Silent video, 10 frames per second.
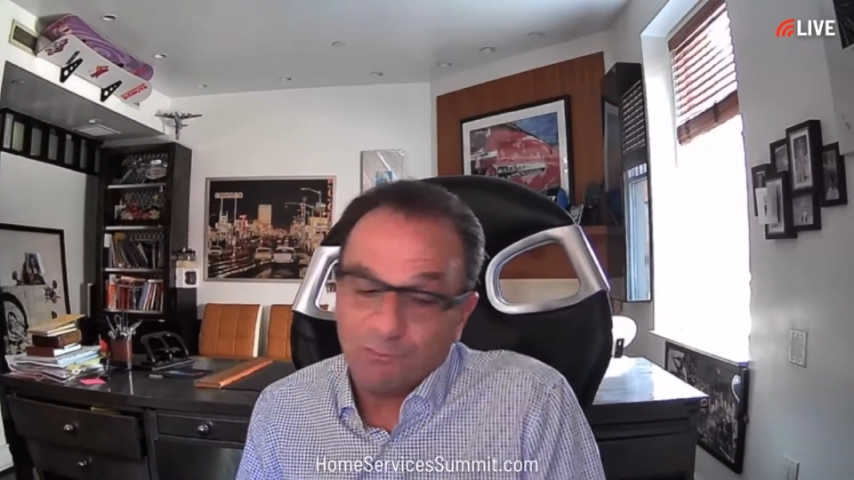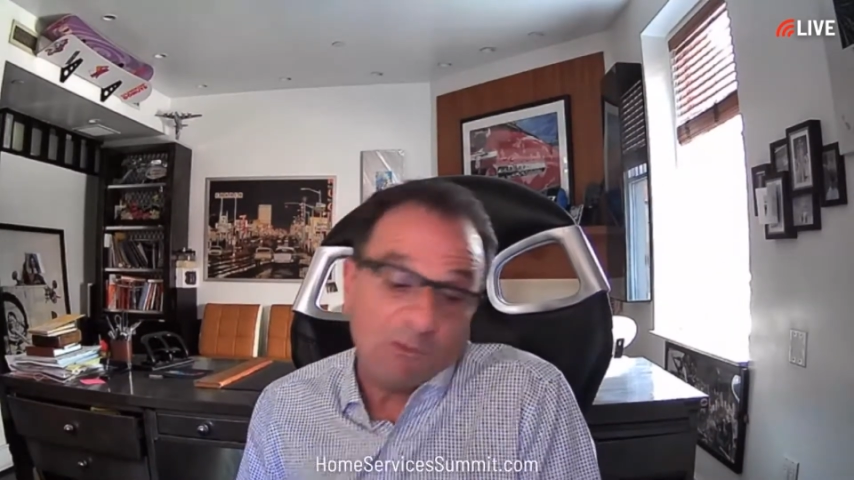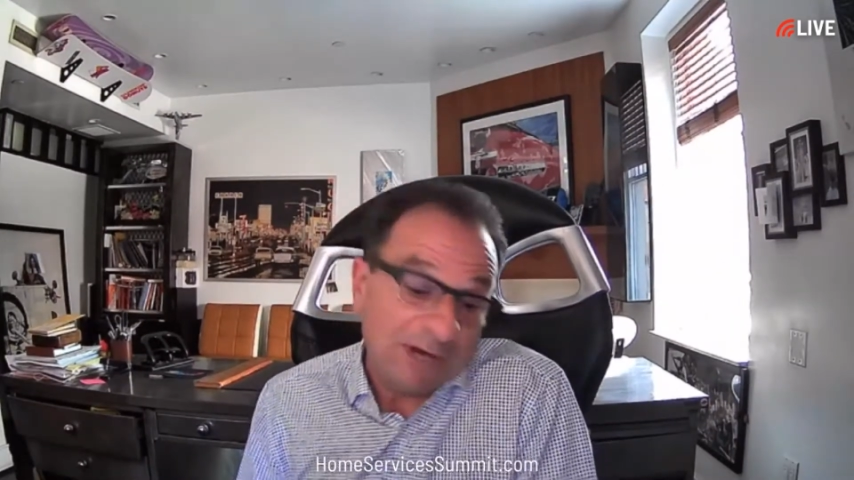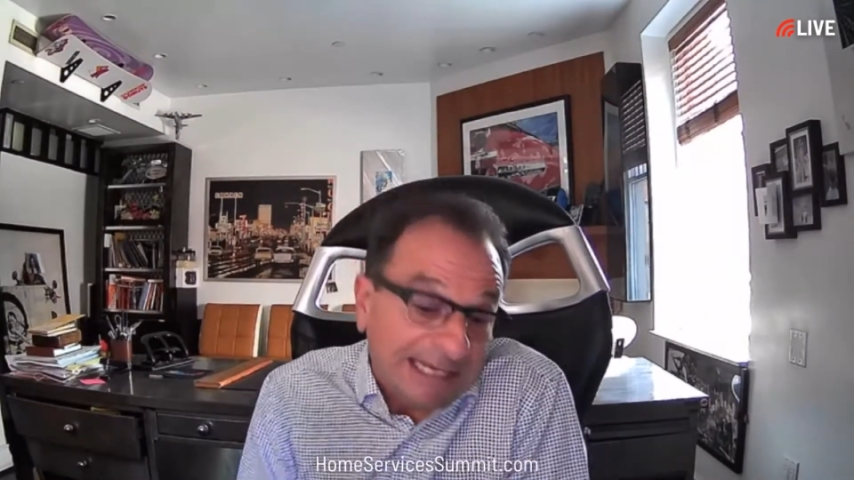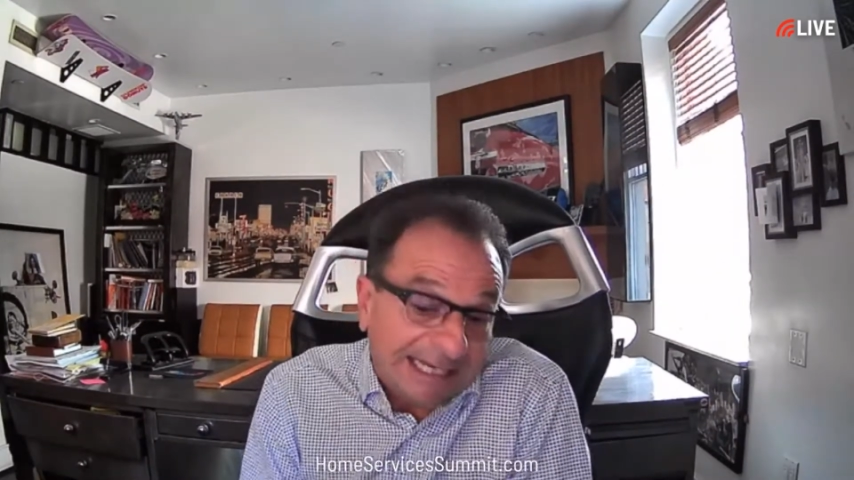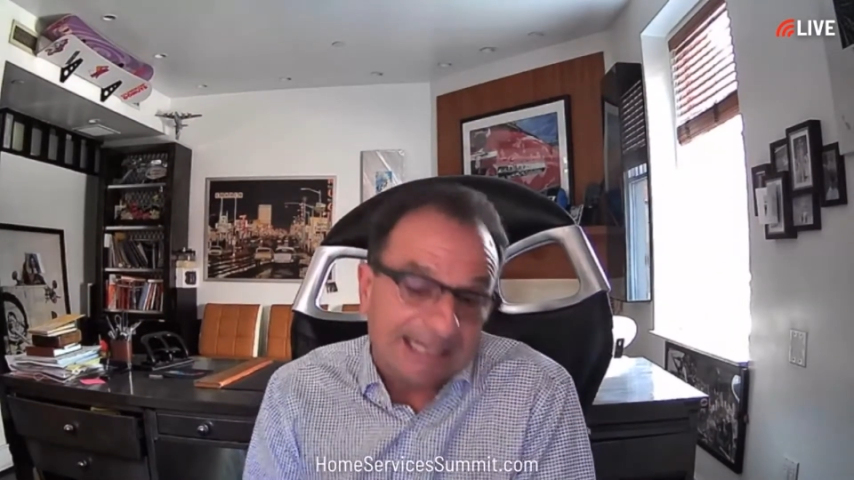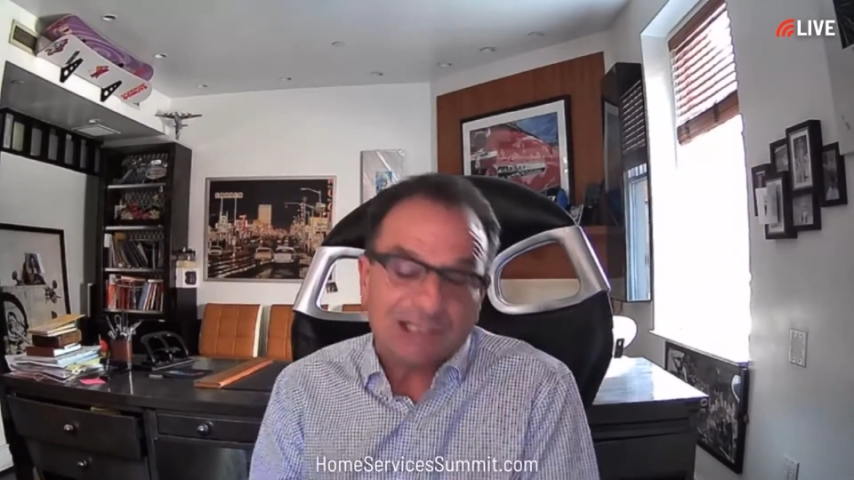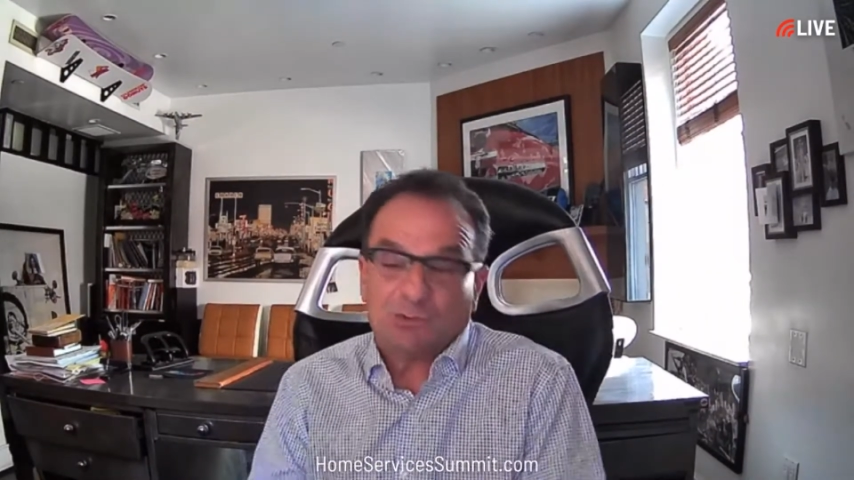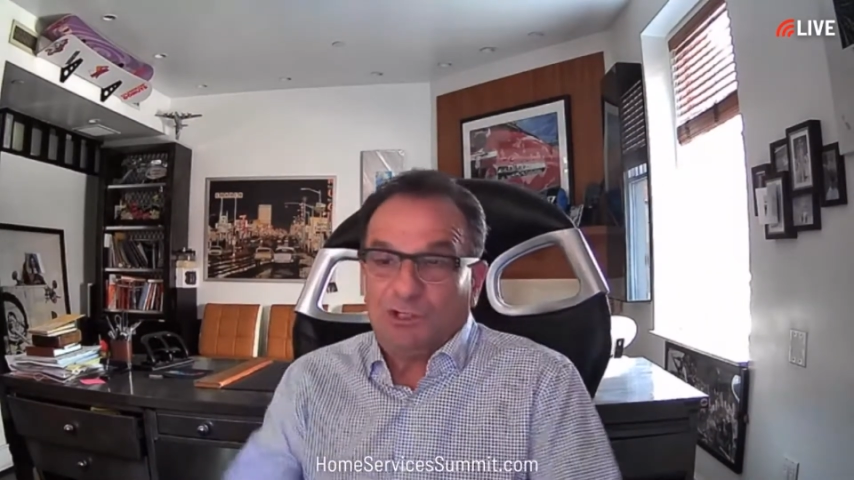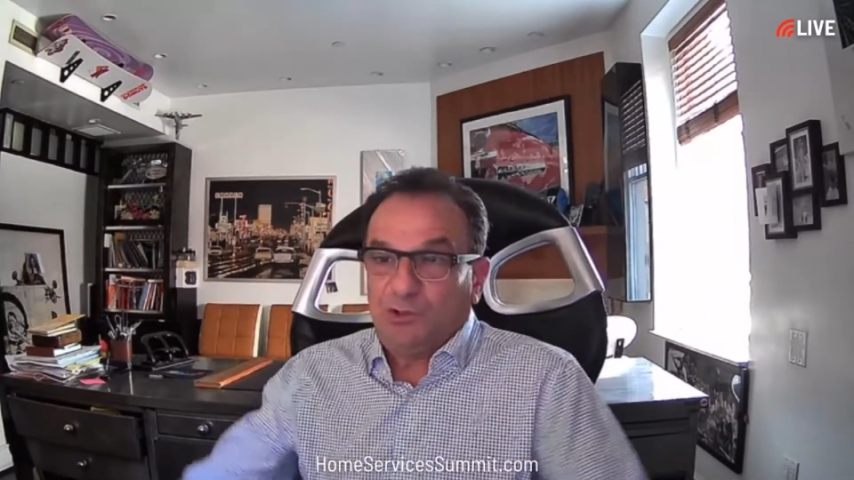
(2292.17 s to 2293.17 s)
what we did
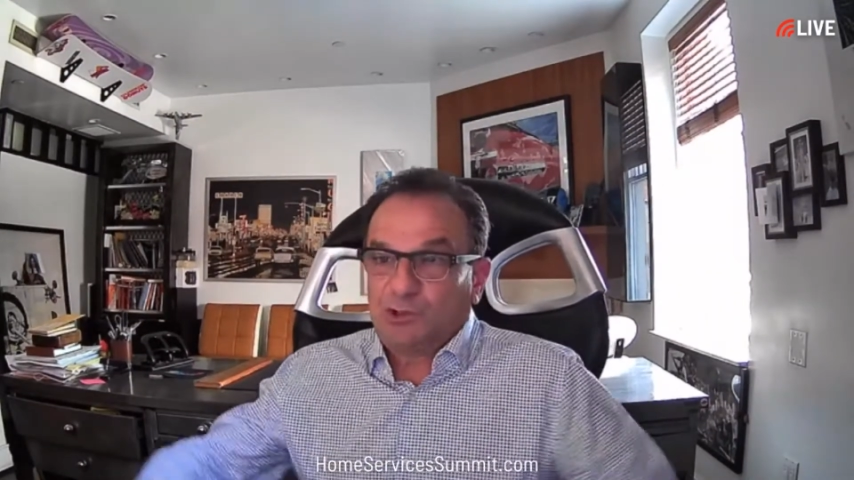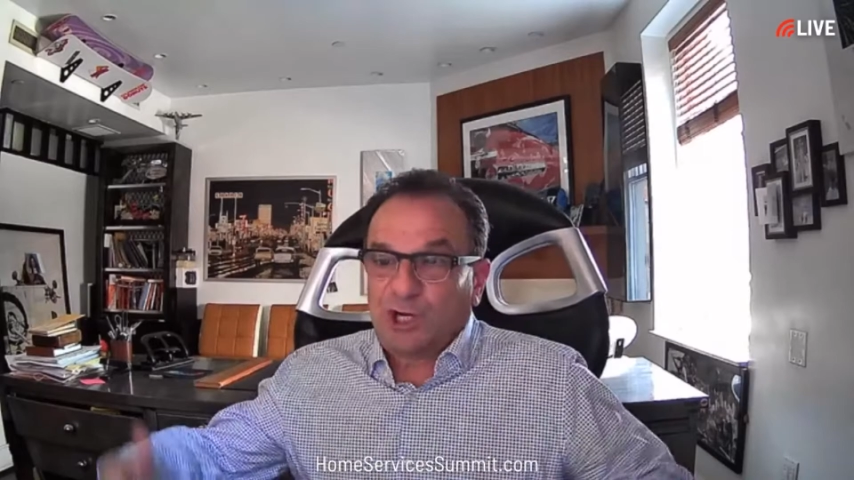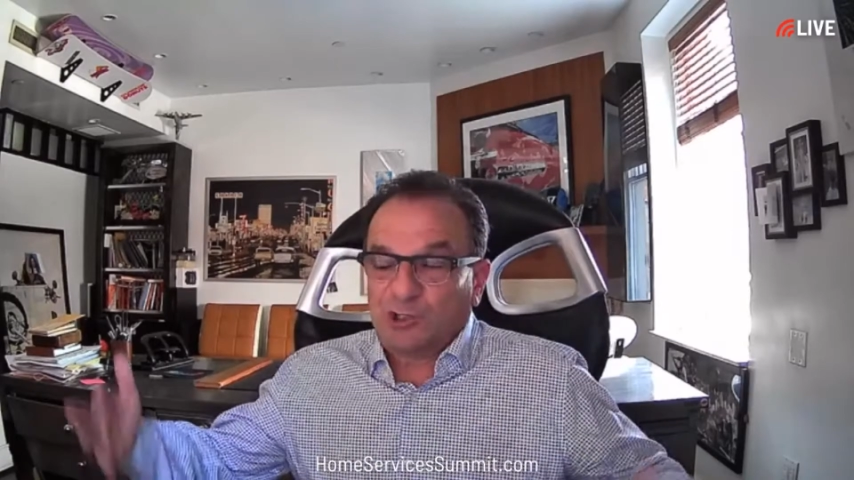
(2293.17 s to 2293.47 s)
is we use